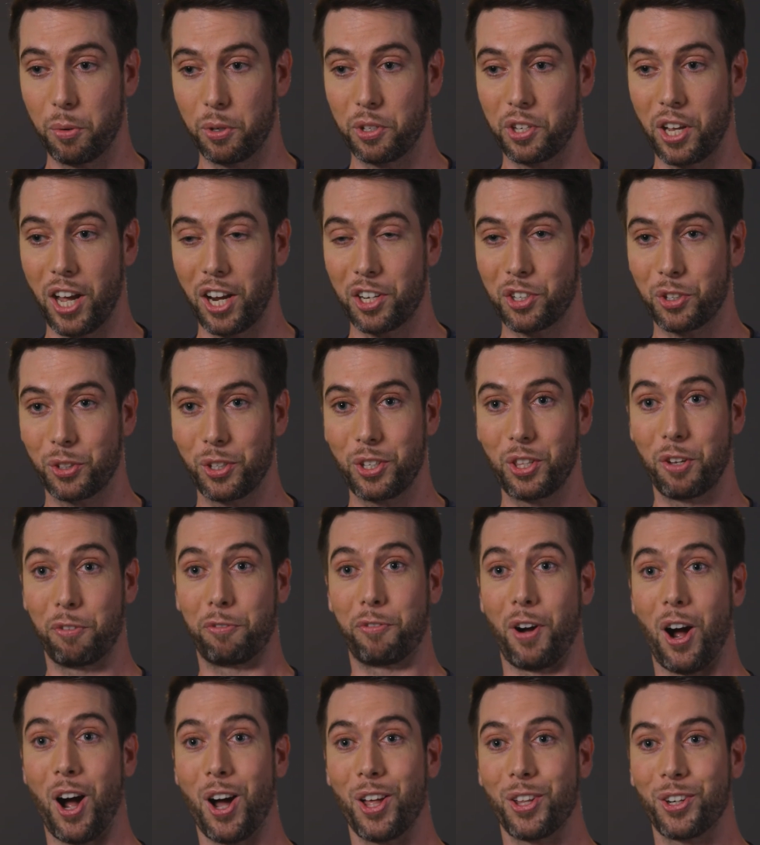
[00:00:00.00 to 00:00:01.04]
was actually the
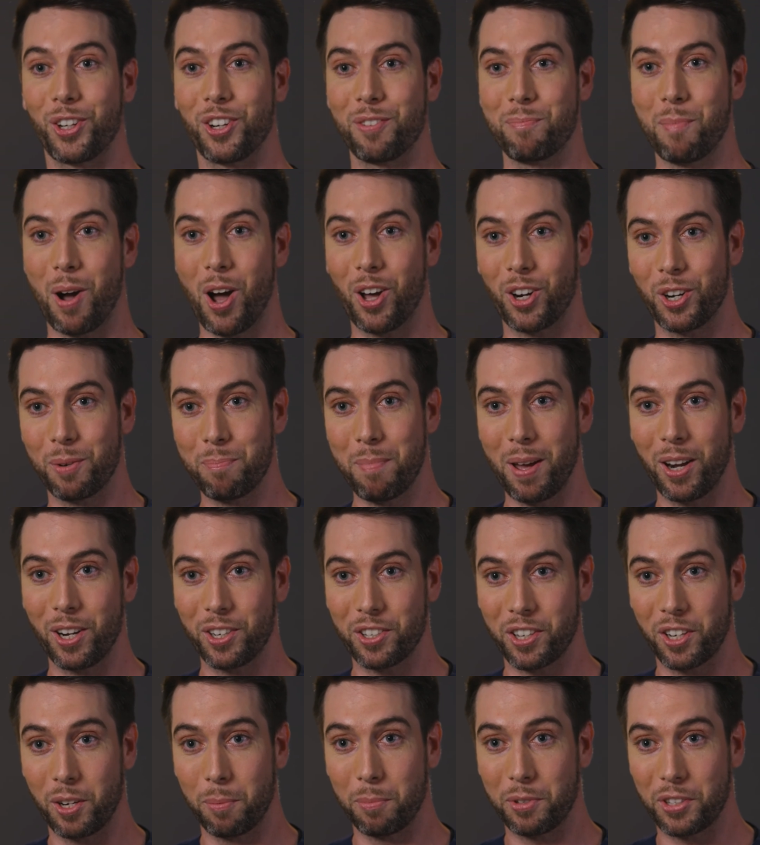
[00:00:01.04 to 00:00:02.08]
father of modern
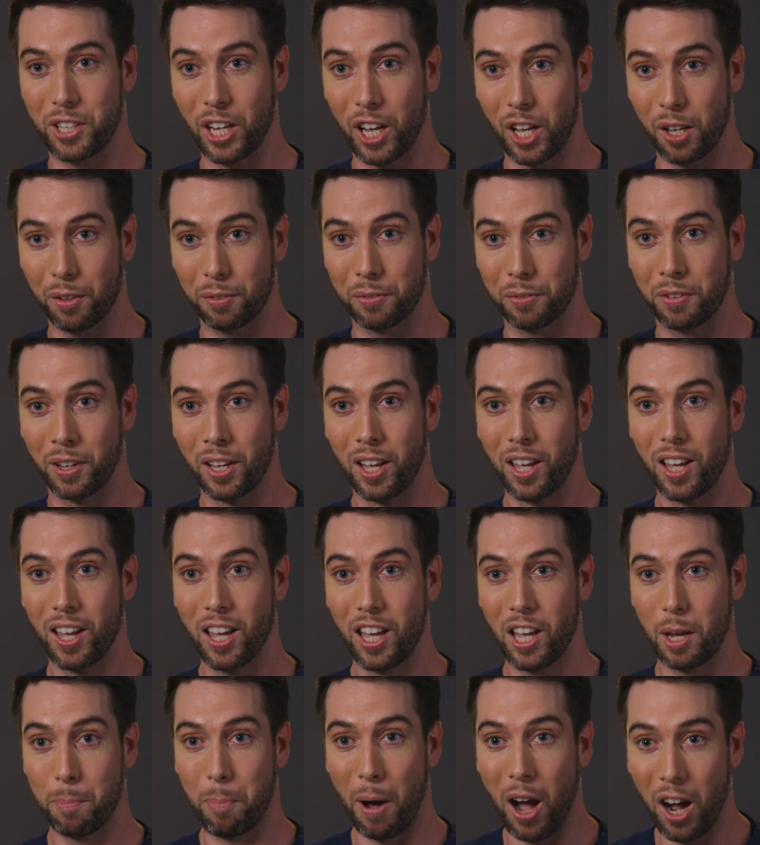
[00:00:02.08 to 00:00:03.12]
medicine himself,
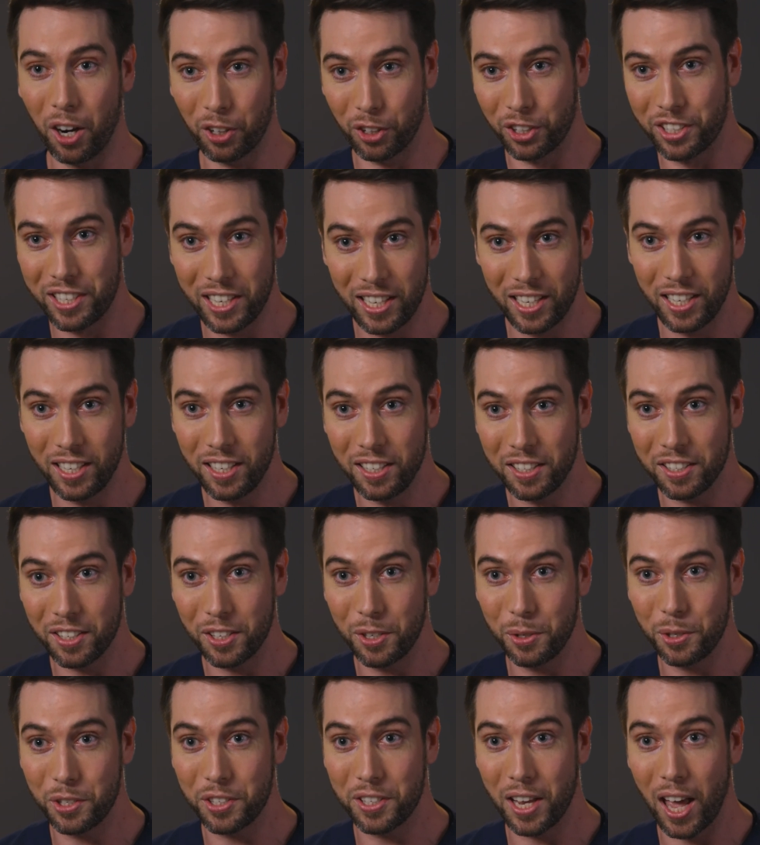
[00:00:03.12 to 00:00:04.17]
Hippocrates,
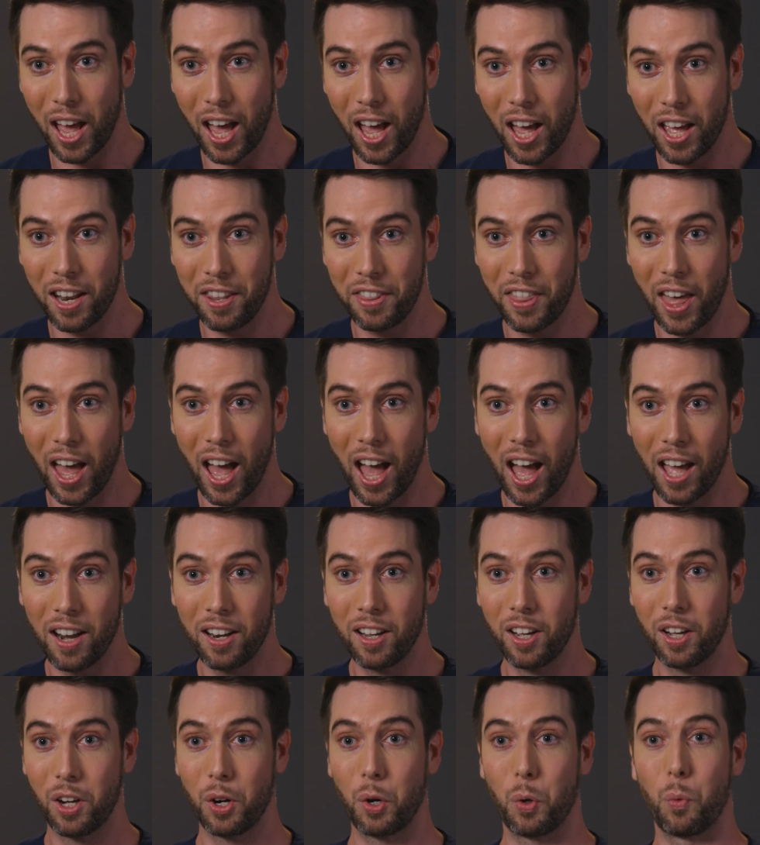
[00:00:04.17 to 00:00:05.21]
who said that
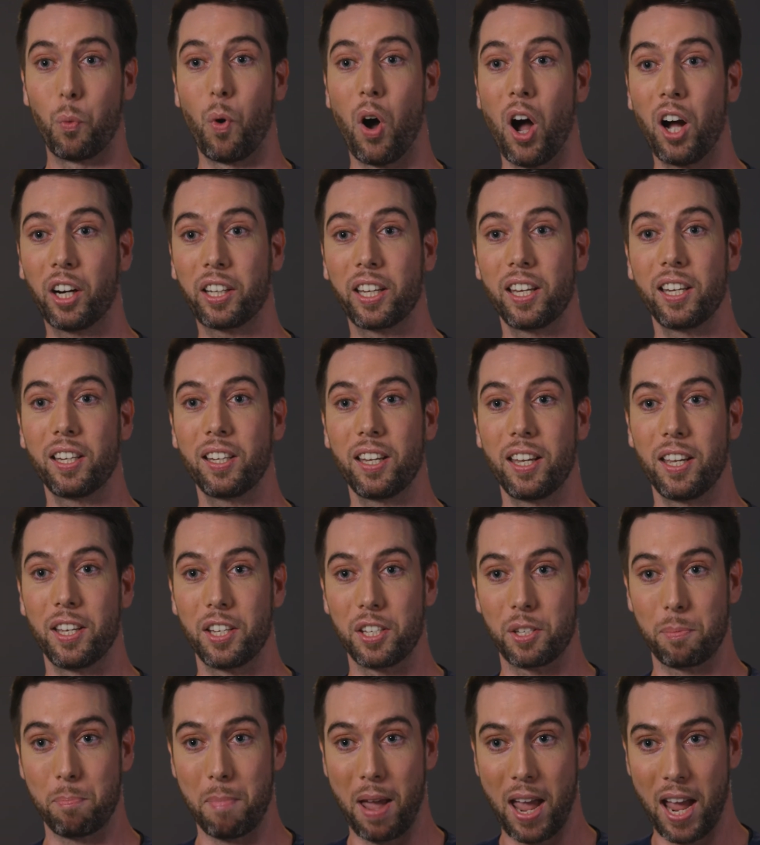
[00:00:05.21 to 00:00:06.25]
walking
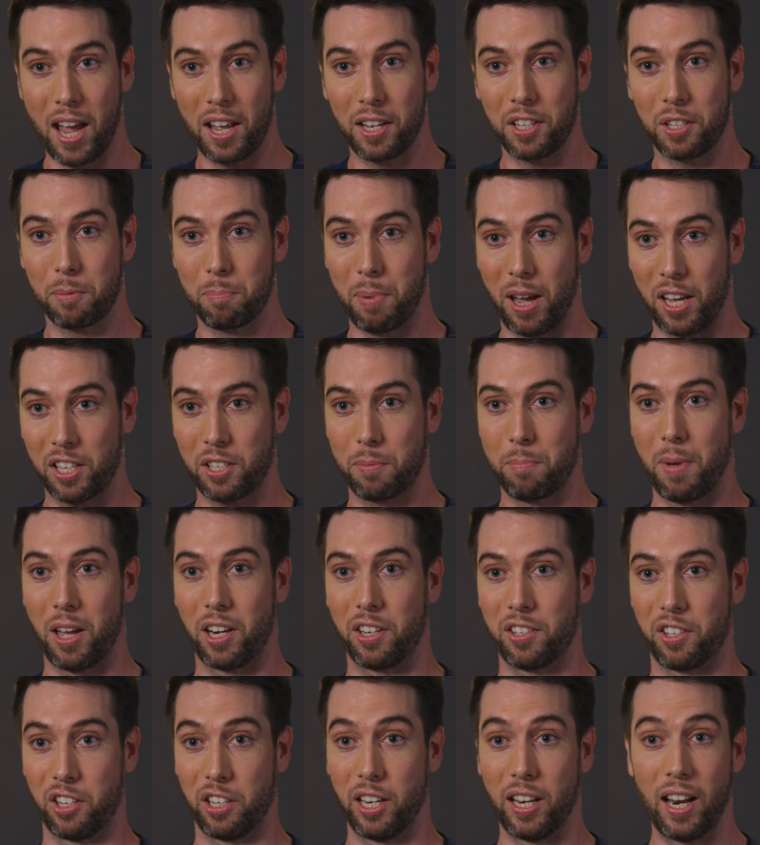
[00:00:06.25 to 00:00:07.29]
is man's best
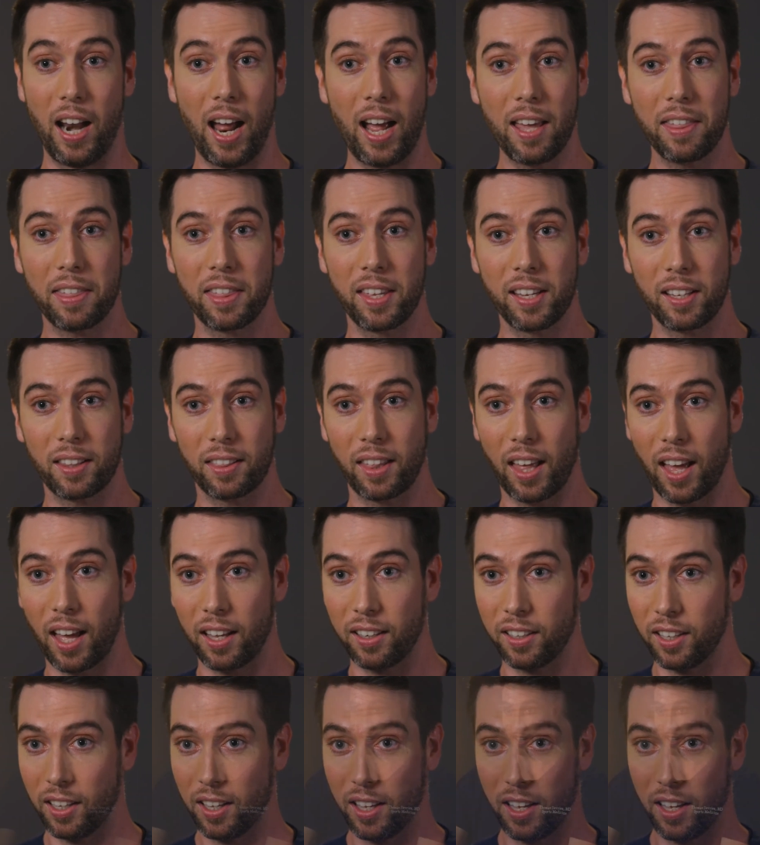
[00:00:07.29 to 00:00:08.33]
medicine. And I think that